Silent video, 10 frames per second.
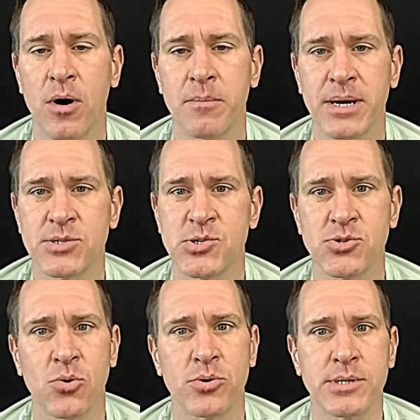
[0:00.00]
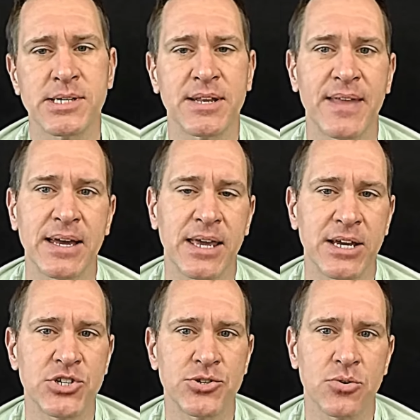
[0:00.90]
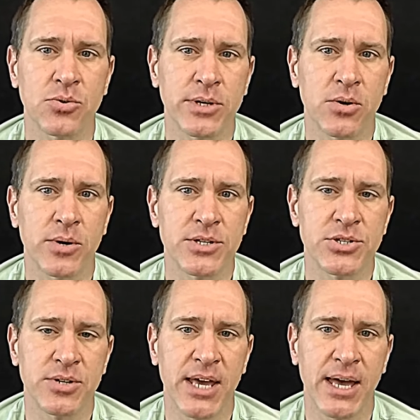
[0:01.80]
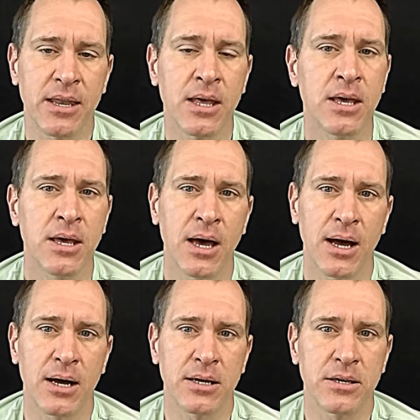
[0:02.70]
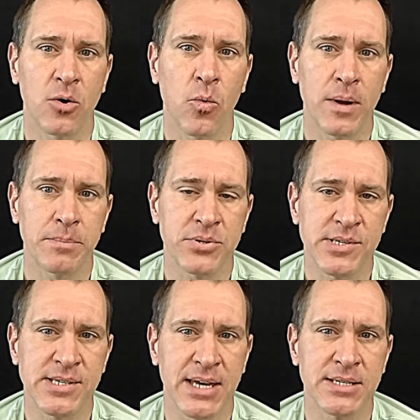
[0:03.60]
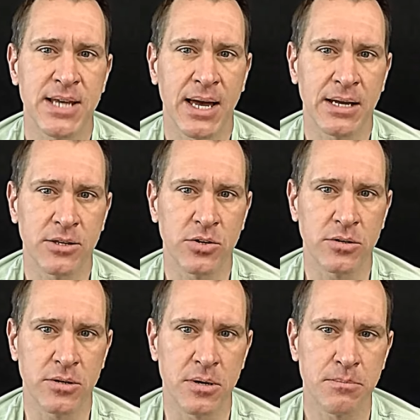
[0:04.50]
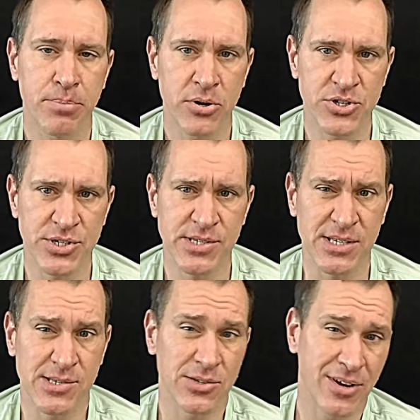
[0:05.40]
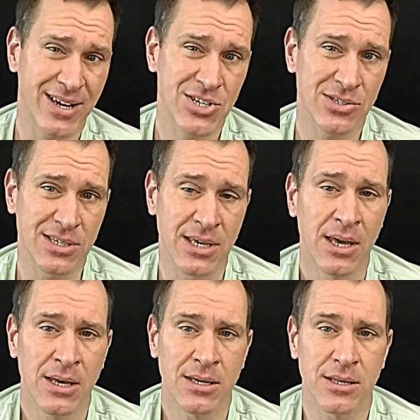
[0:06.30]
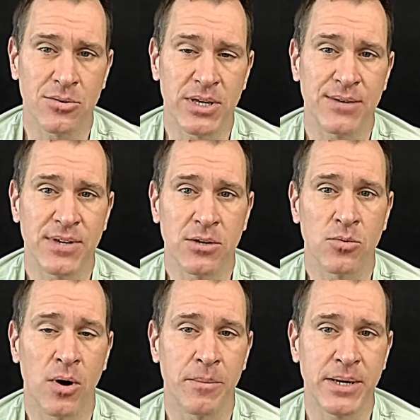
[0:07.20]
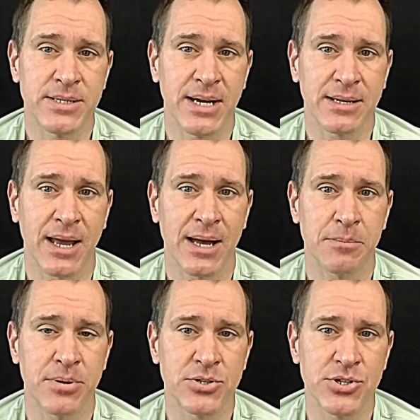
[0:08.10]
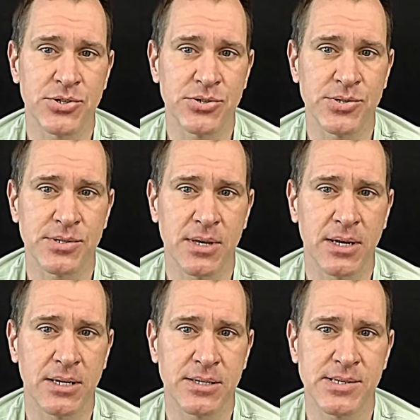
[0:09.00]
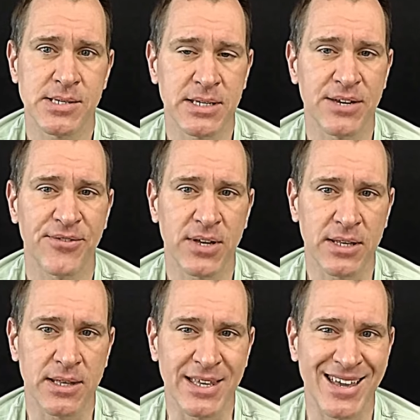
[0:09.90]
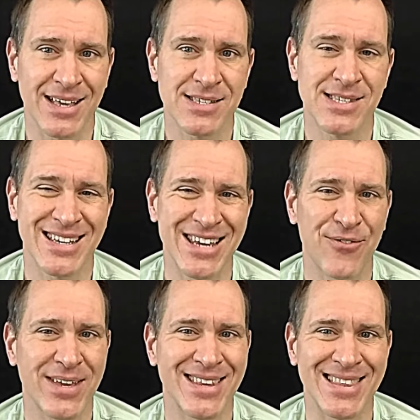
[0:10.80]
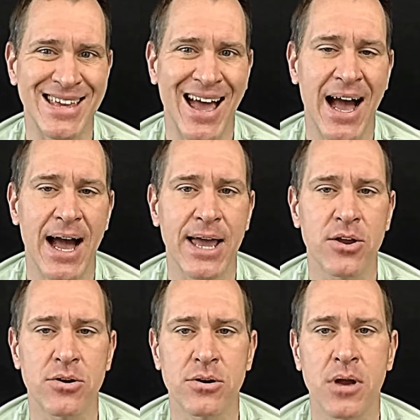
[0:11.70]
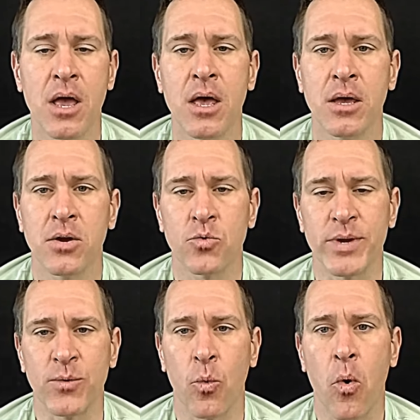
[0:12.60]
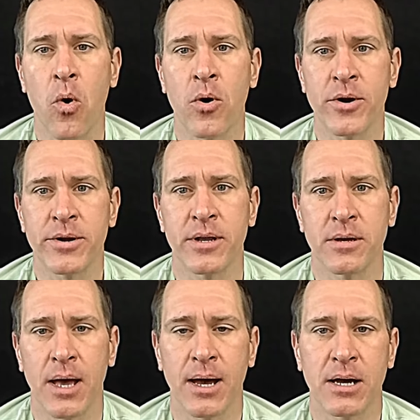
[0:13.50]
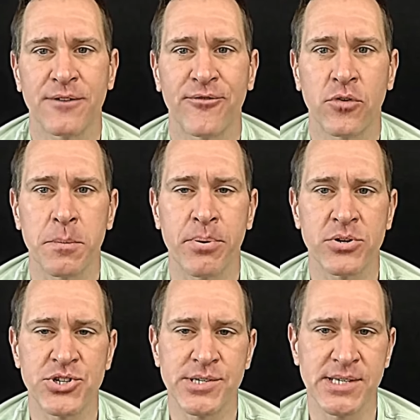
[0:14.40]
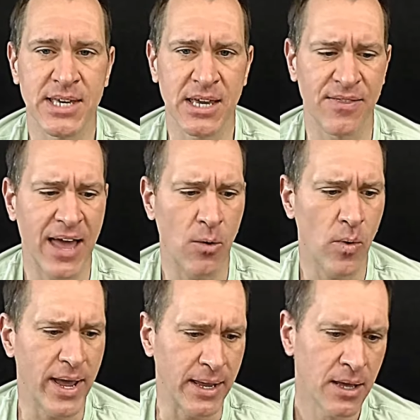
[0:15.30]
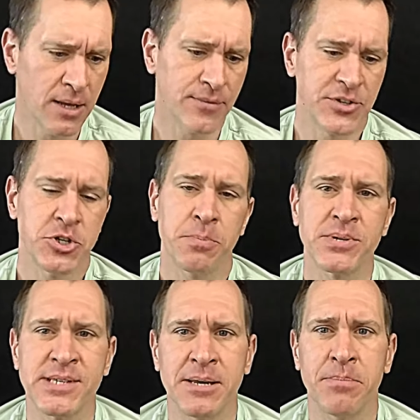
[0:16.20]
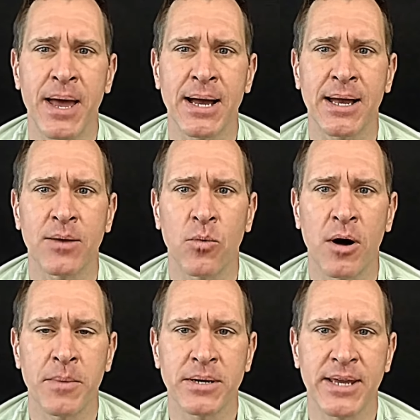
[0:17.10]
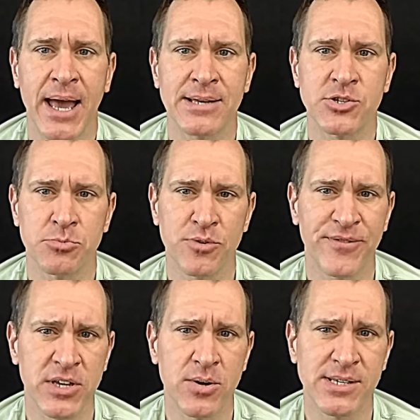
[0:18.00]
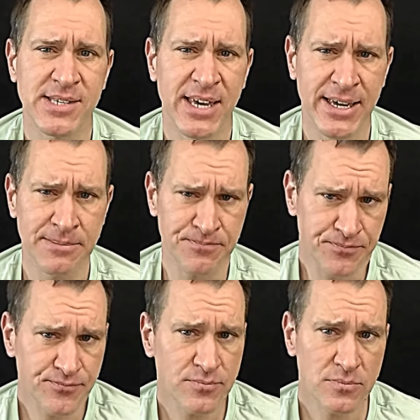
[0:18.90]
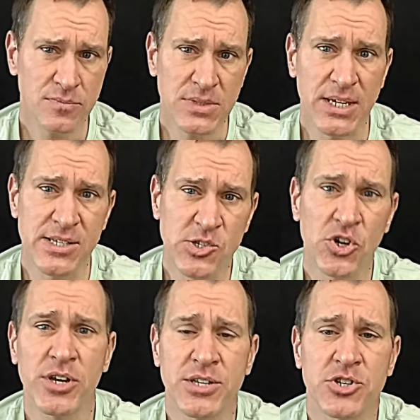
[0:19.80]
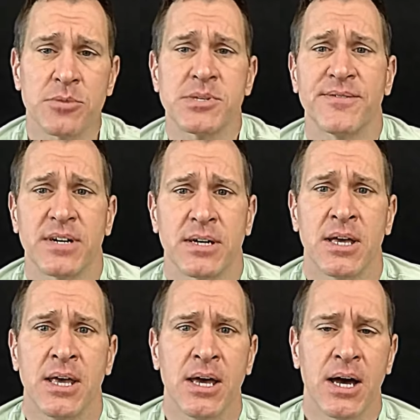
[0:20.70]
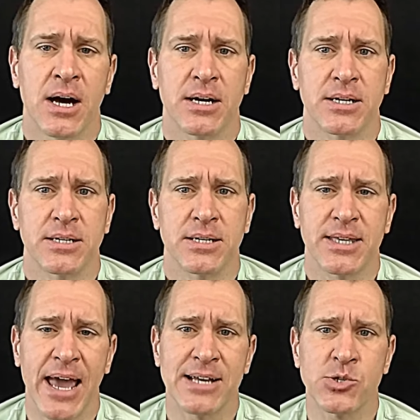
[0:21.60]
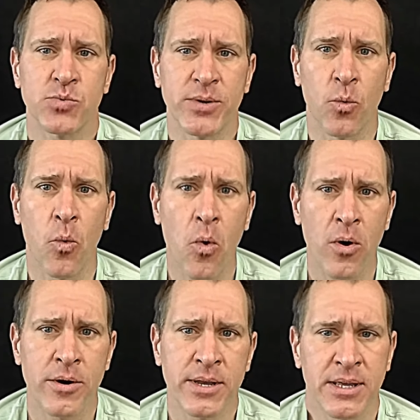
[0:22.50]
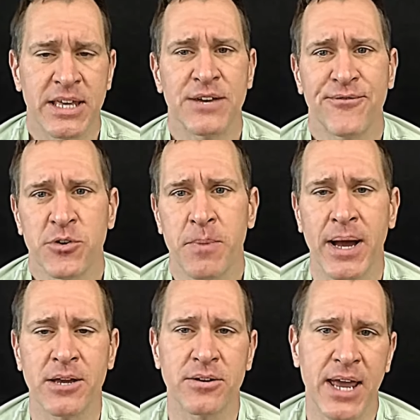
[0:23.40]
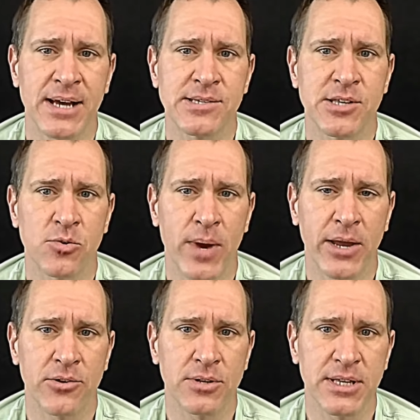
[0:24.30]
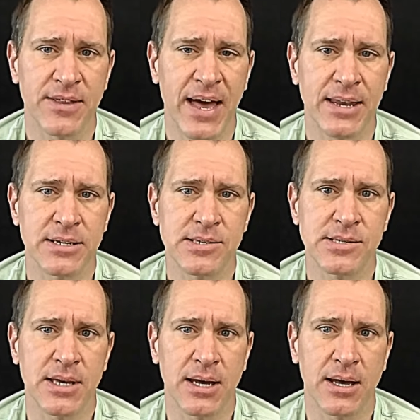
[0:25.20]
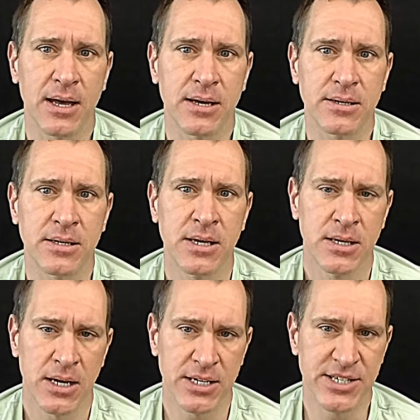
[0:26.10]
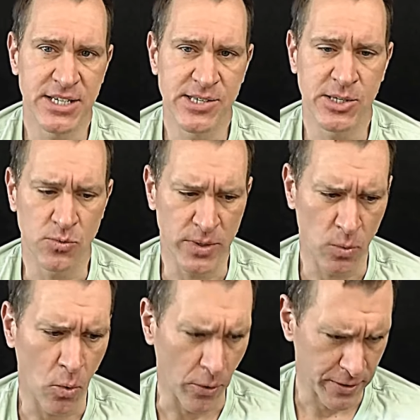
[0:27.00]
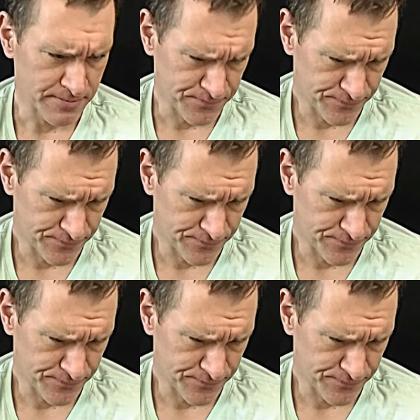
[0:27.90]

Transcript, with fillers: Walmart stores, and in that case you're only going to get uh, you know, one percent on your purchases. So they're actually, you know, giving your Walmart dot com purchasers a significantly, significantly higher reward uh, for purchasing in that way. The two percent back on Walmart gas or Murphy U S A is good in terms of a, a gas reward. If you buy your gas there regularly, that is uh, a, a decent reward.